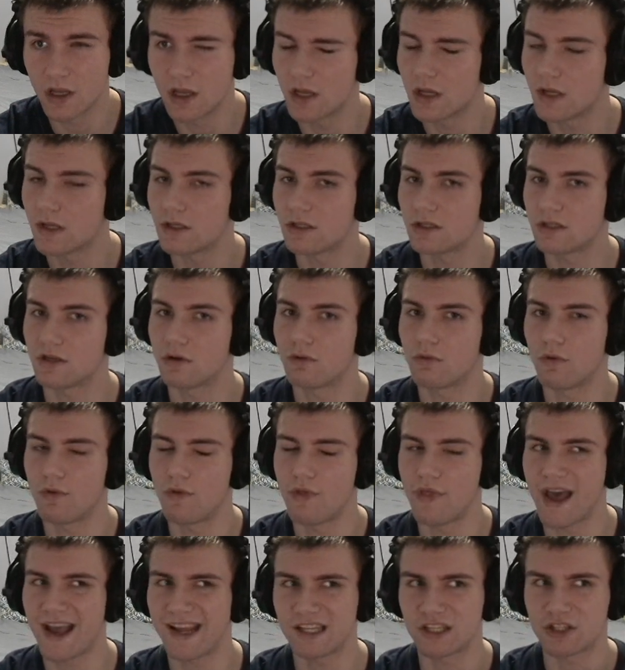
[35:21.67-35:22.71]
So
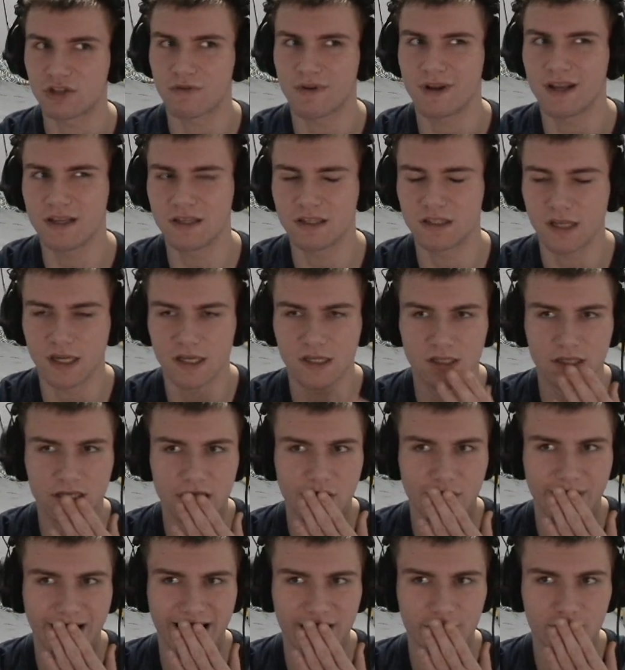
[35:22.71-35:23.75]
that translates to,
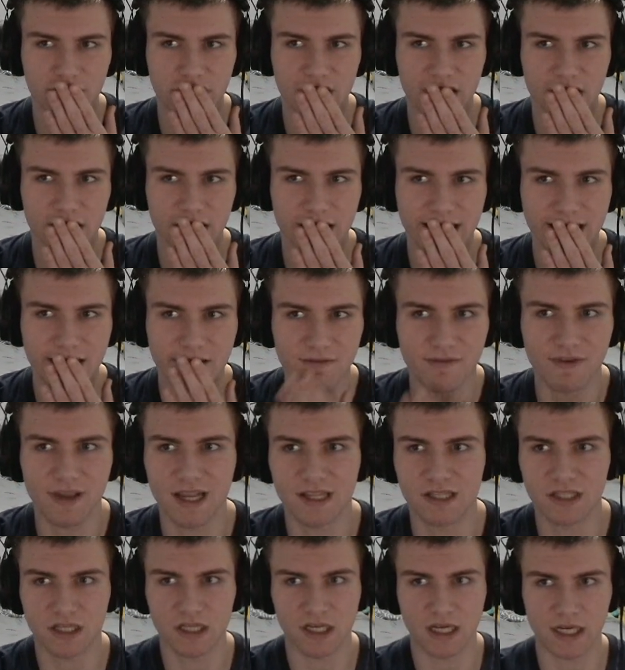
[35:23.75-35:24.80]
I believe it's
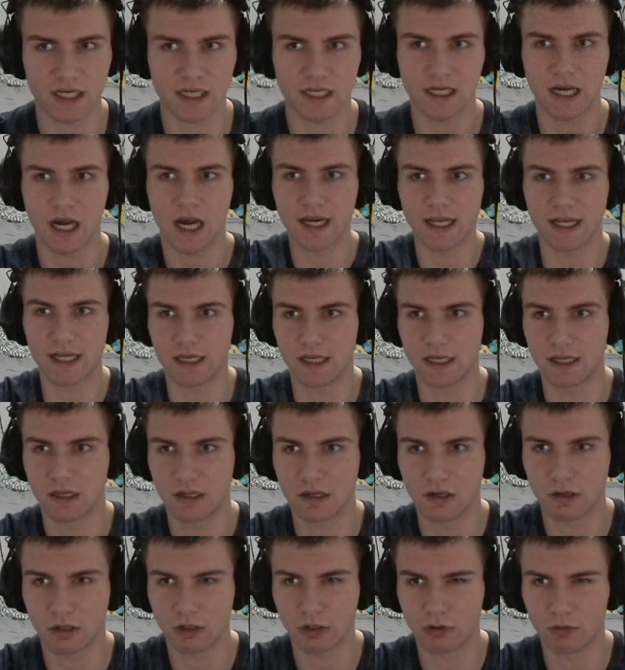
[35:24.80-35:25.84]
going to cut it
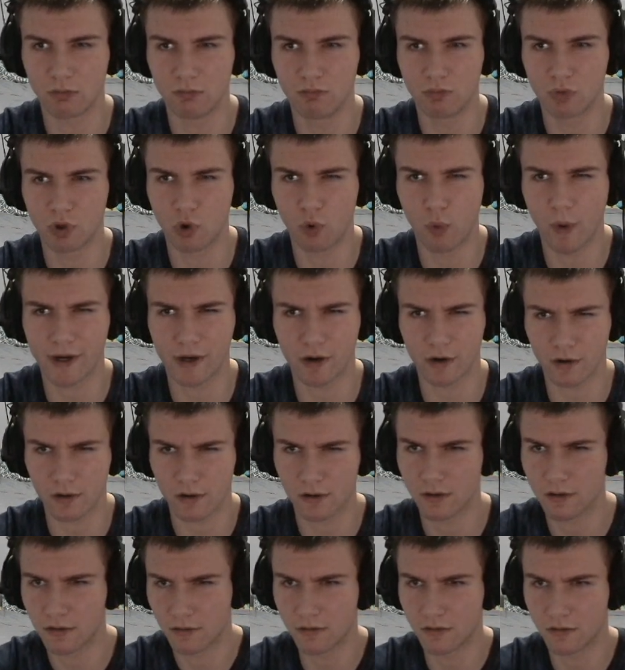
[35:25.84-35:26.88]
quicker
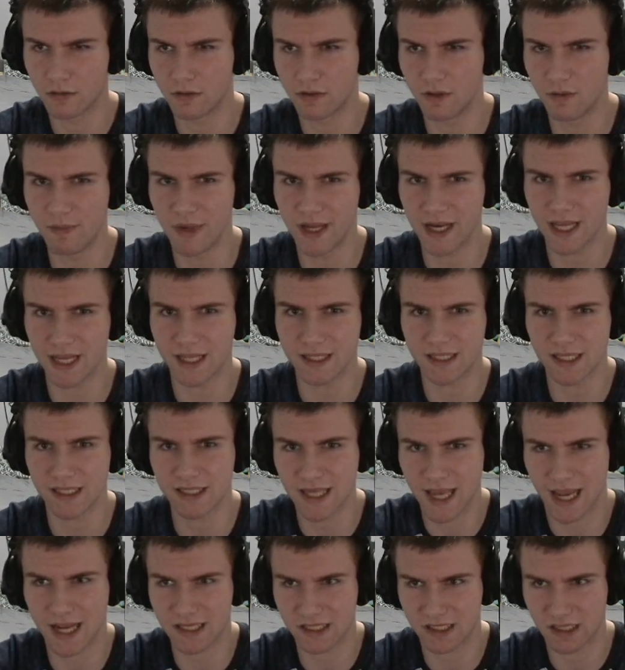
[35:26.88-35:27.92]
the minute it
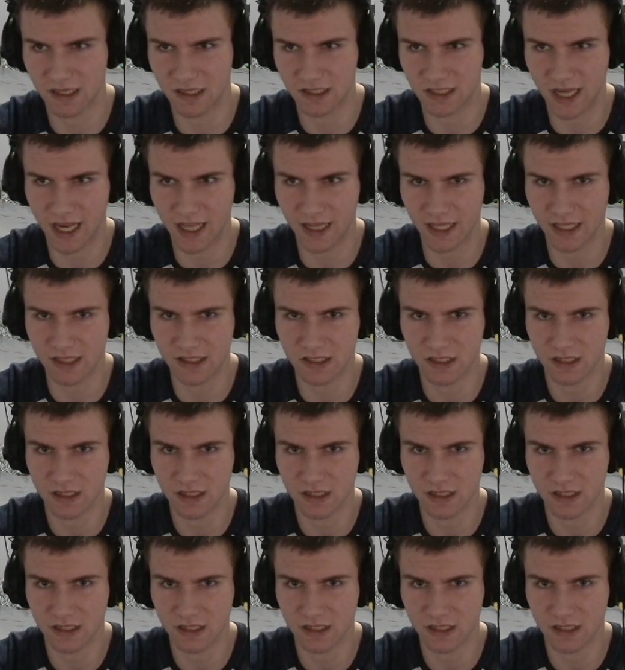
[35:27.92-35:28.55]
detects silence.